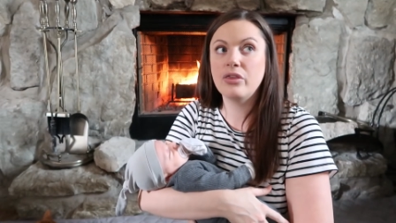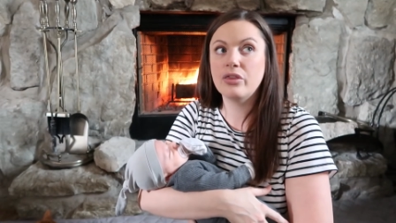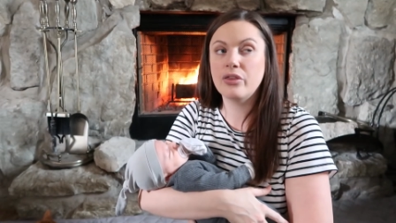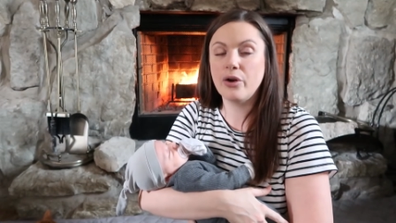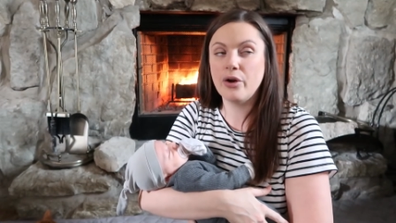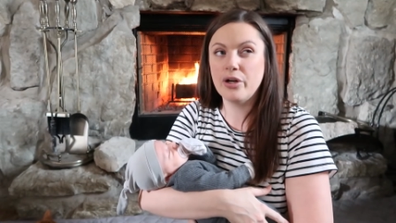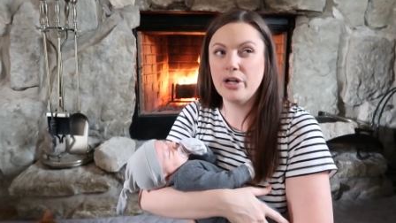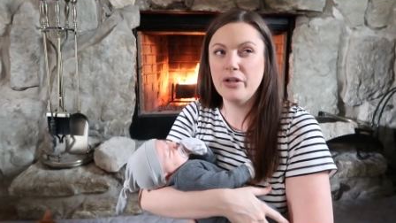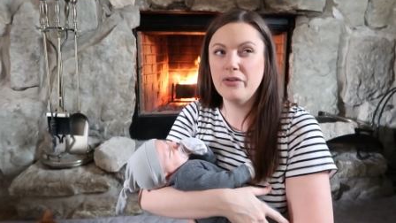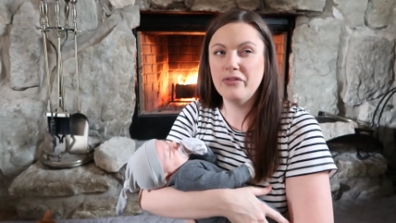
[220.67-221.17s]

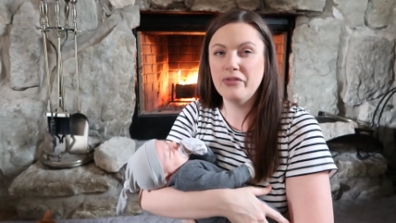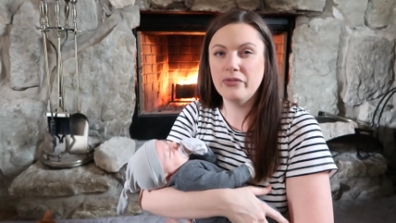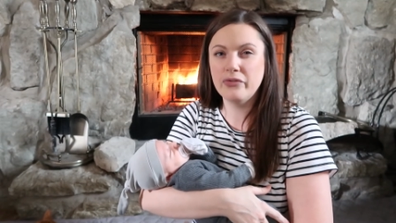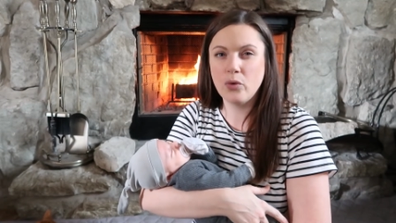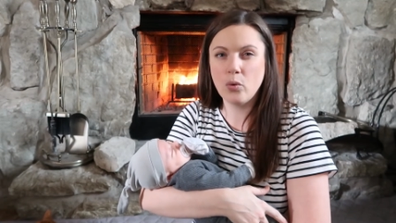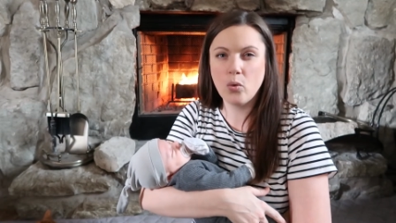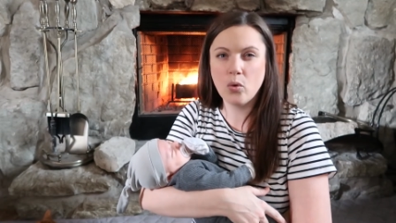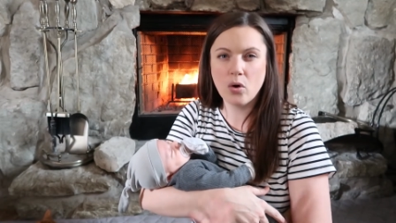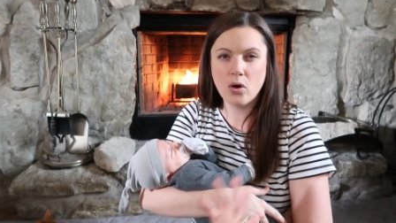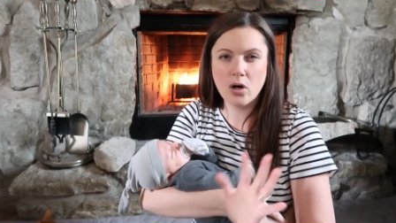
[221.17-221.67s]

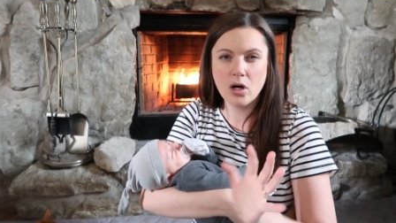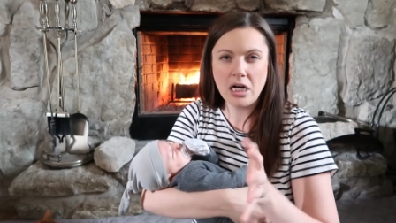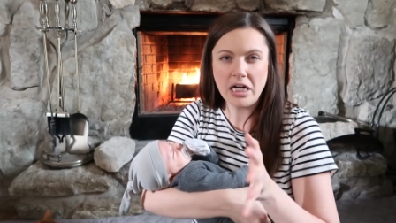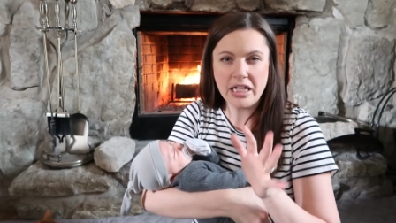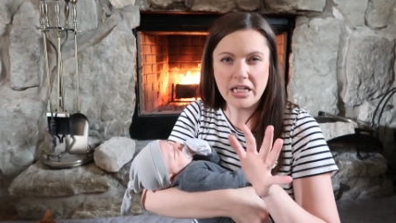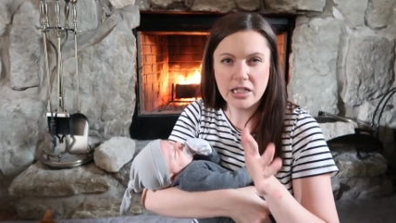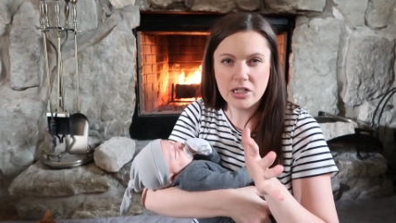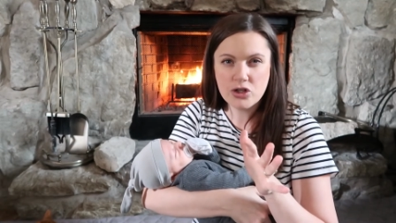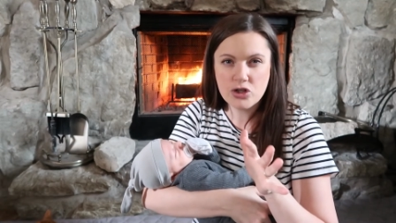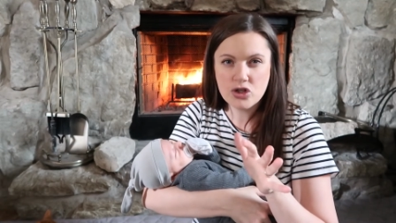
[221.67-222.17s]

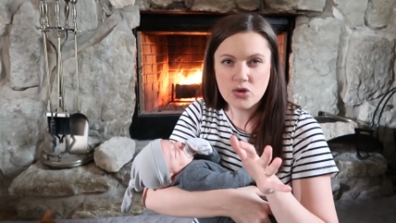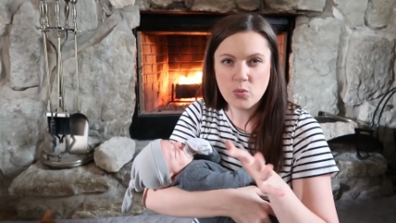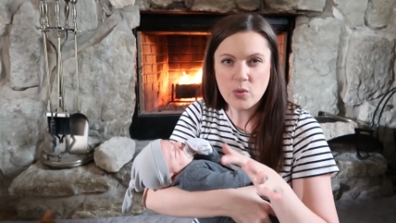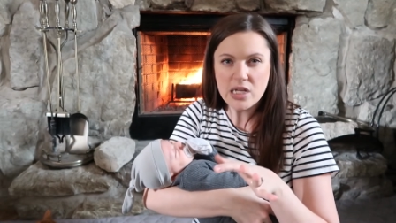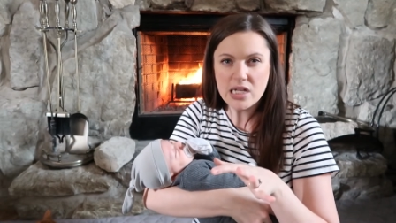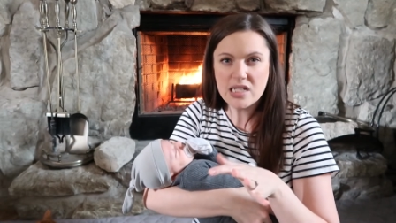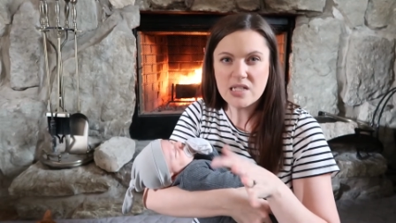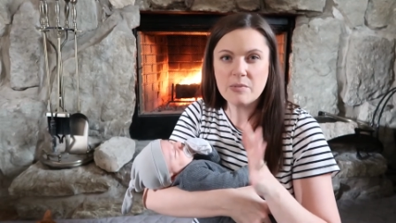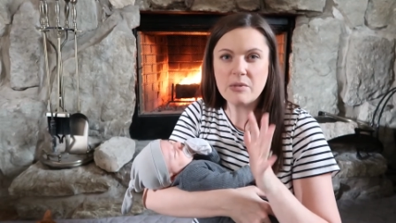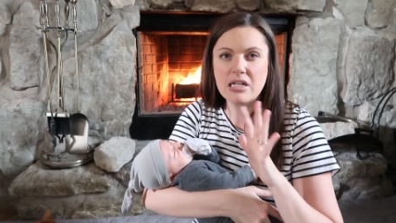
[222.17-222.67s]
34-ish
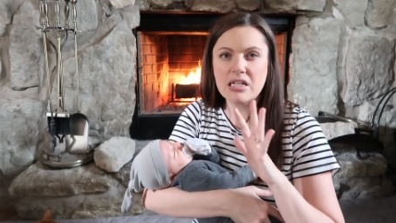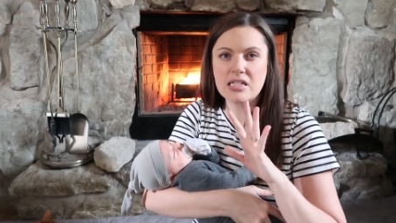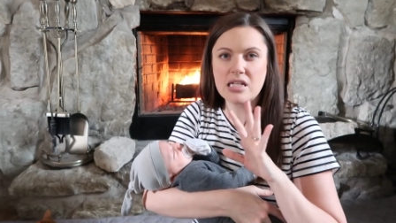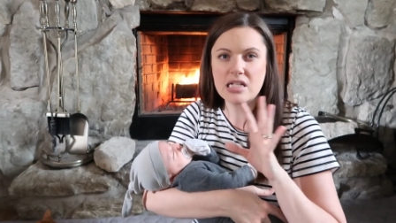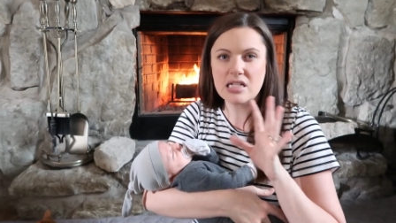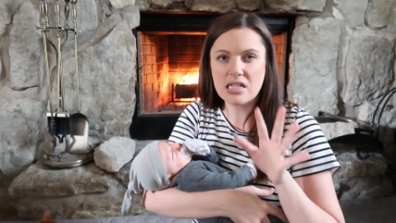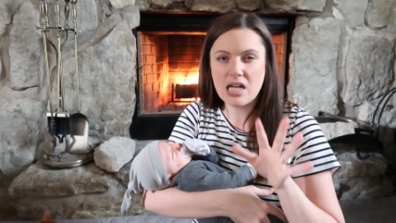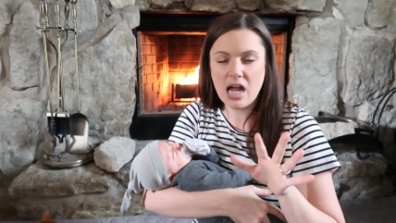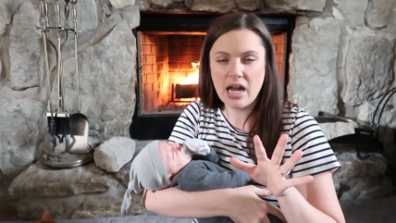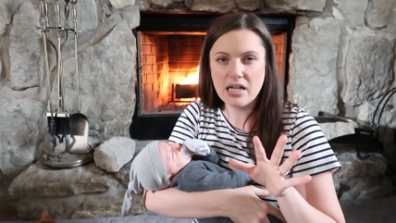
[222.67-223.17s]
weeks because
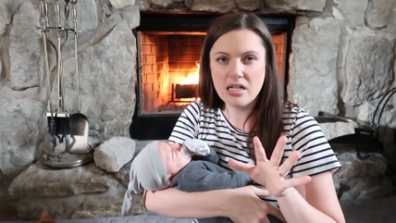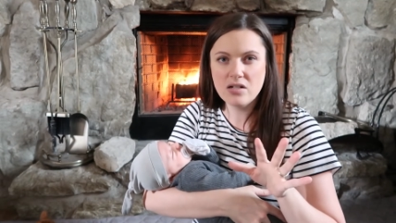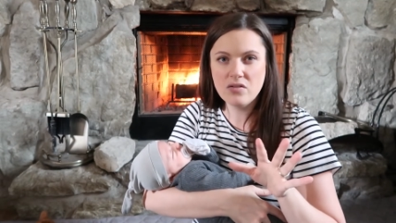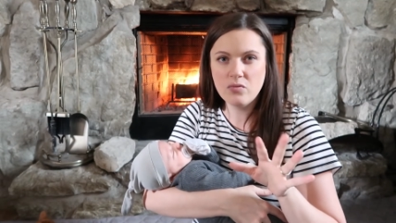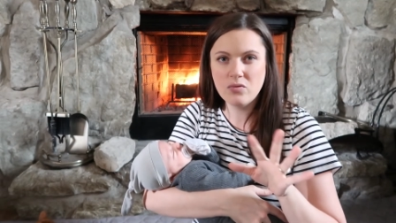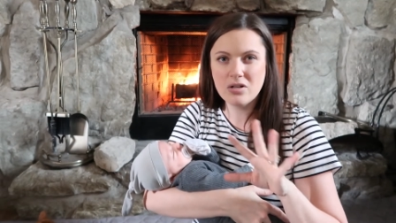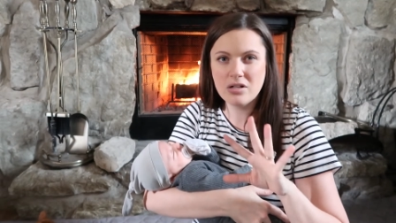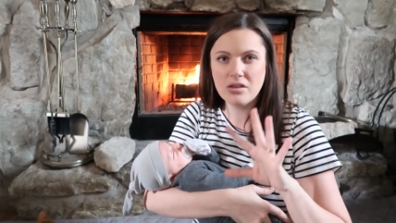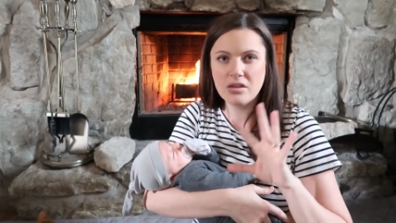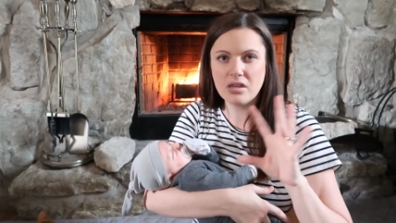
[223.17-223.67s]
that's kind
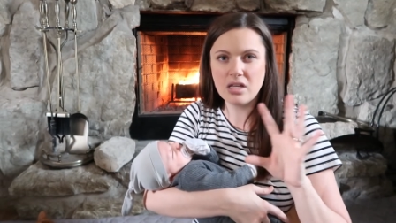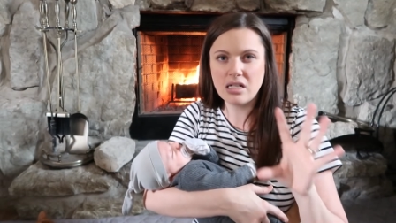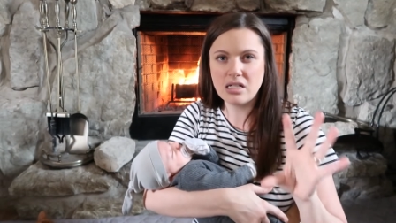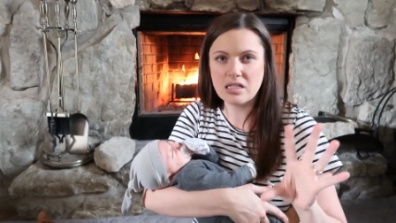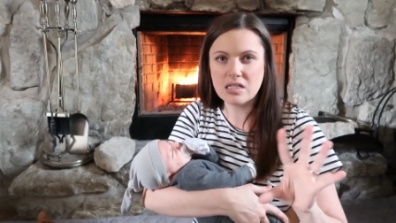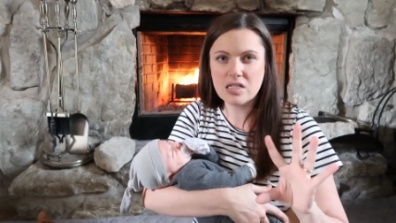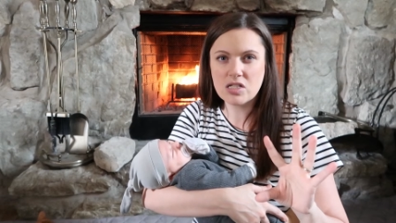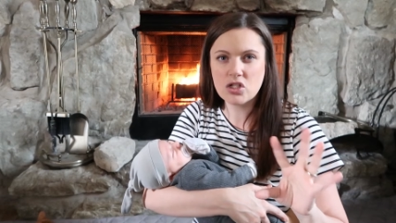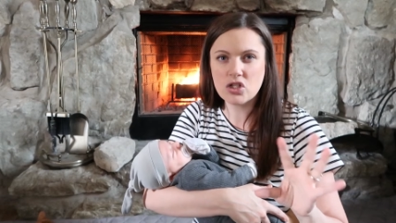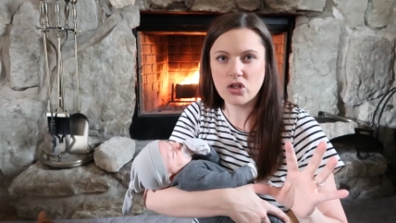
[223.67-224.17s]
of where
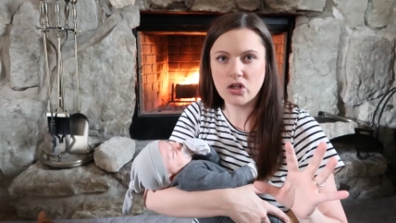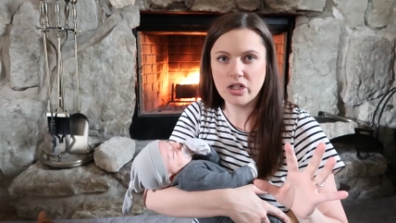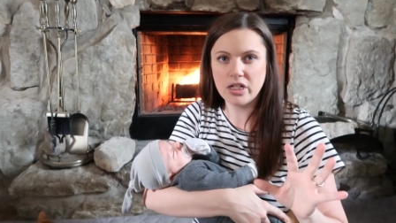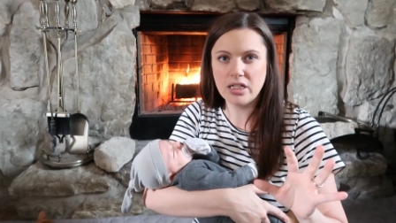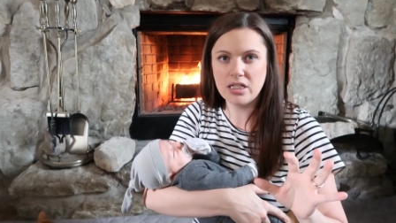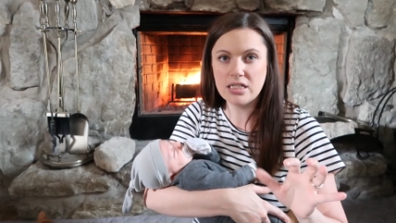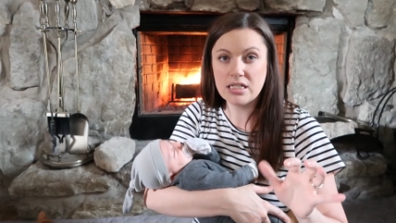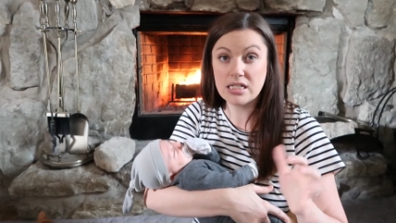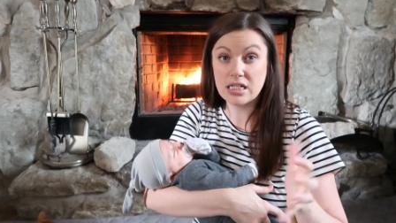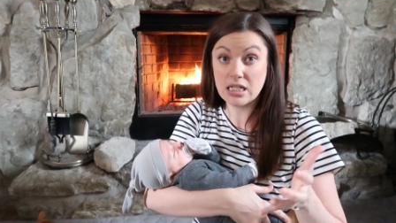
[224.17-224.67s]
things
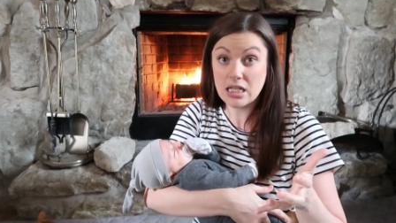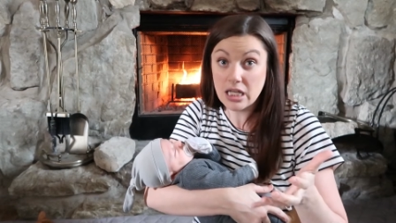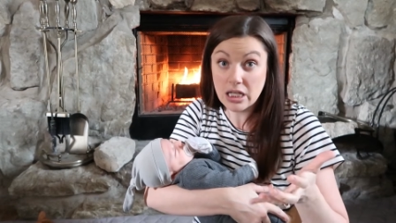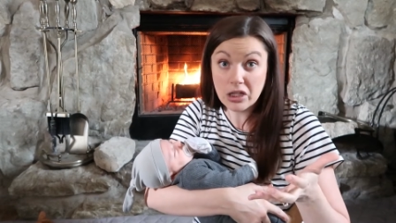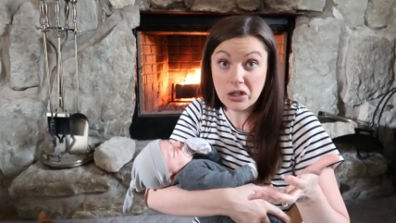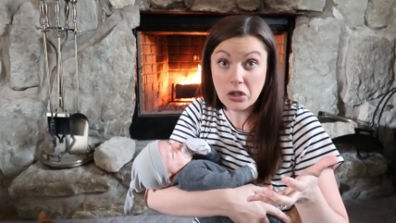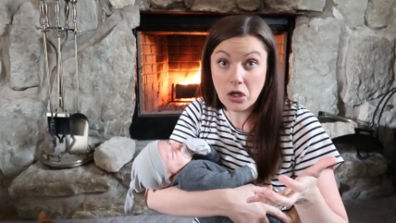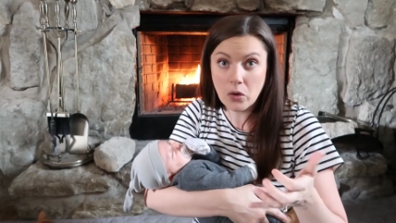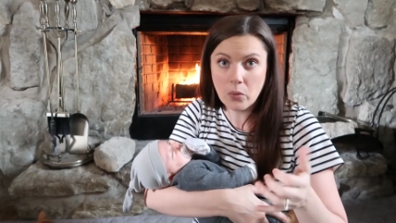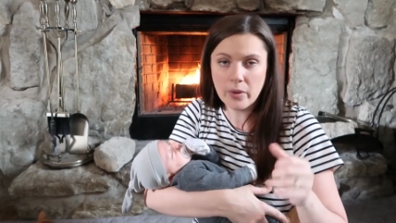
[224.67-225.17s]
started to
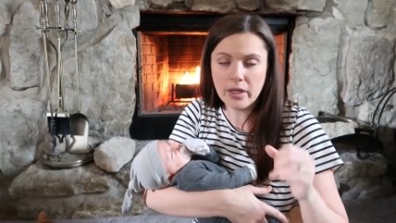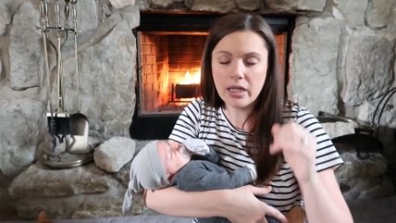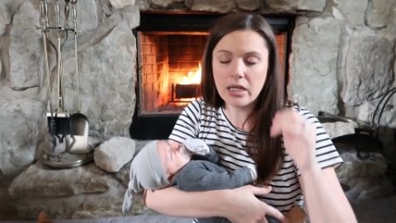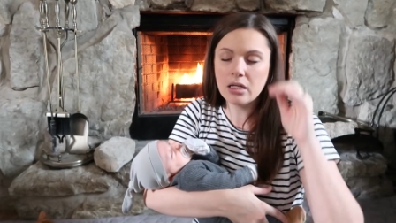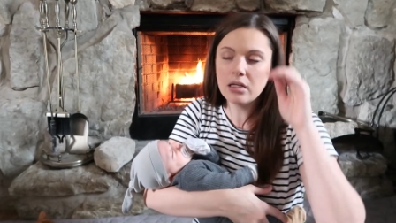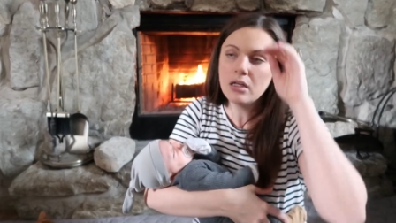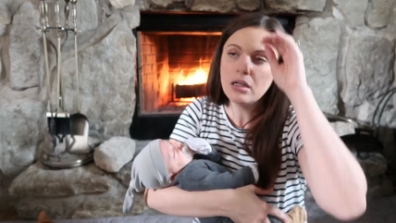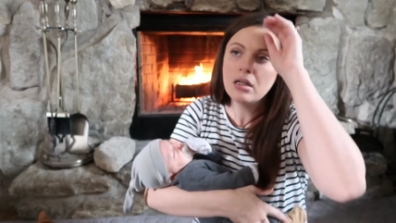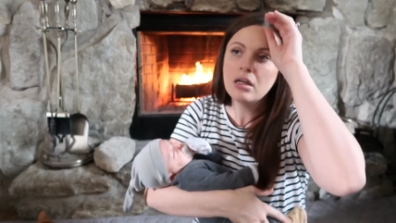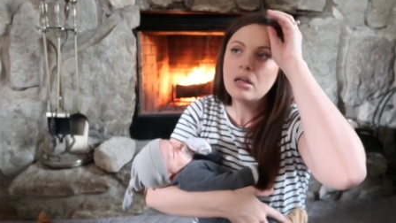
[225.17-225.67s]
get
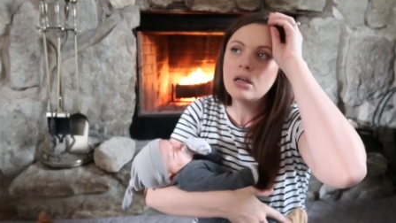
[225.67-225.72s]
going.